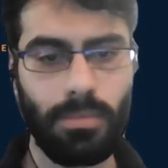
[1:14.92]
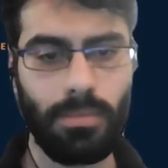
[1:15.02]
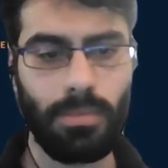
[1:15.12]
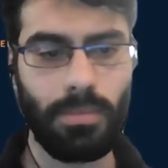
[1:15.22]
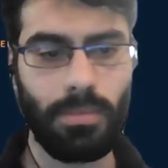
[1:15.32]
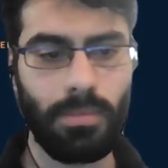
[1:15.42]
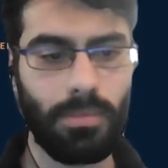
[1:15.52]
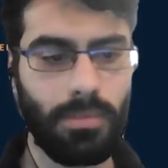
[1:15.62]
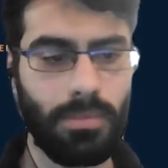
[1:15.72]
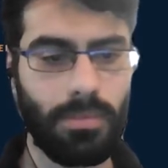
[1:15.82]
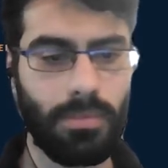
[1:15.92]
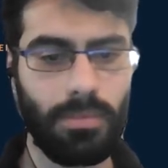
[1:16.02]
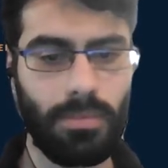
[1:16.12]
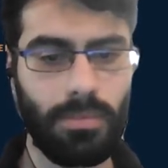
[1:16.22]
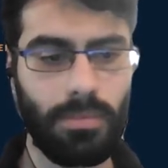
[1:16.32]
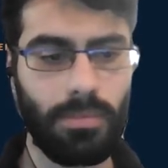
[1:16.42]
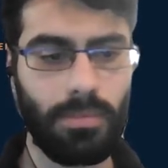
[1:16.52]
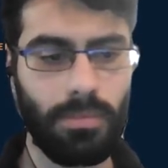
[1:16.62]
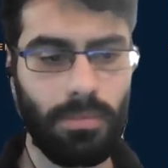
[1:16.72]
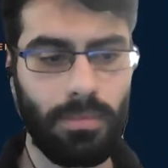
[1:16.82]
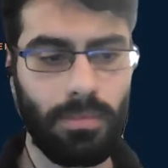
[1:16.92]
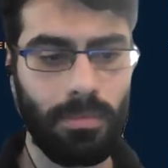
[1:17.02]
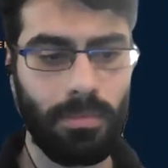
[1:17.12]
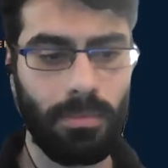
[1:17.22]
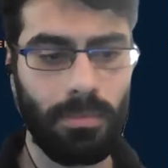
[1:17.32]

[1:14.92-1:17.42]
This person isn't speaking.